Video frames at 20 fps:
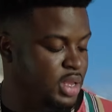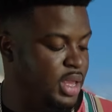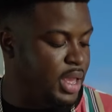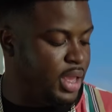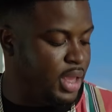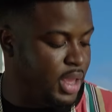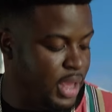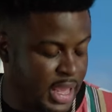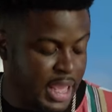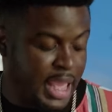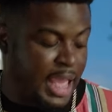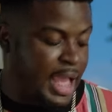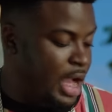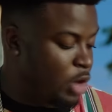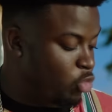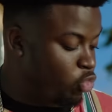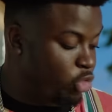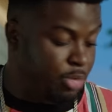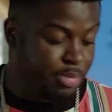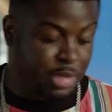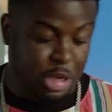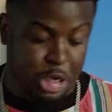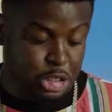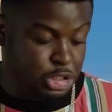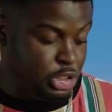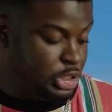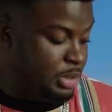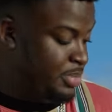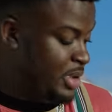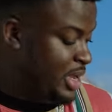Yeah, I
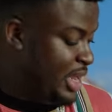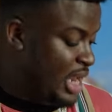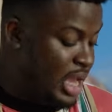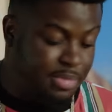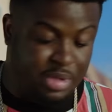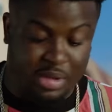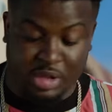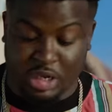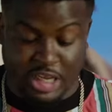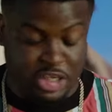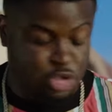reminiscing, but I've been